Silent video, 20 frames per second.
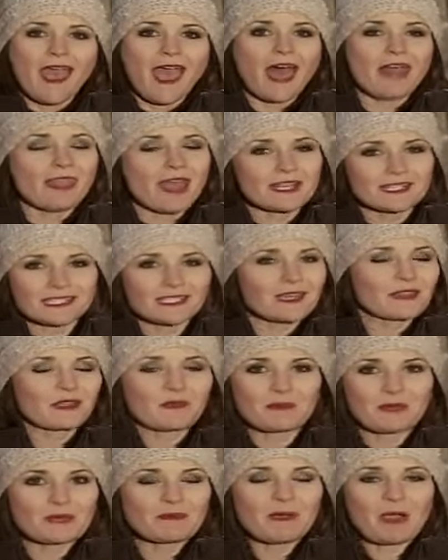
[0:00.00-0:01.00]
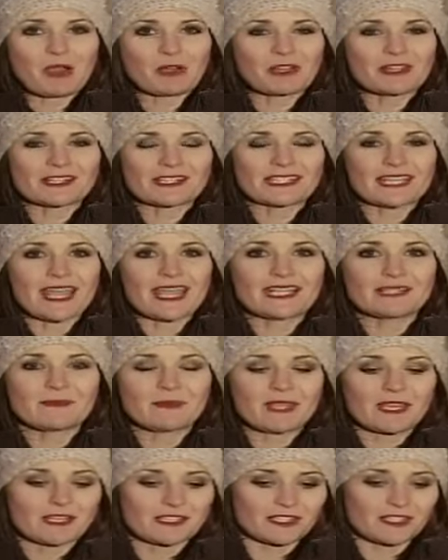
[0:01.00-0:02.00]
And that's another big part of this case case
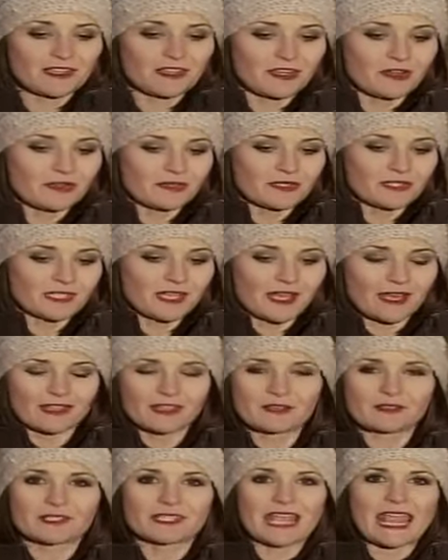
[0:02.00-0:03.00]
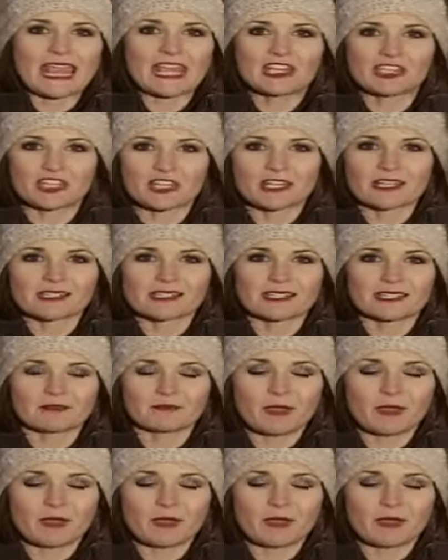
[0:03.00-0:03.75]
because those uh, those ages,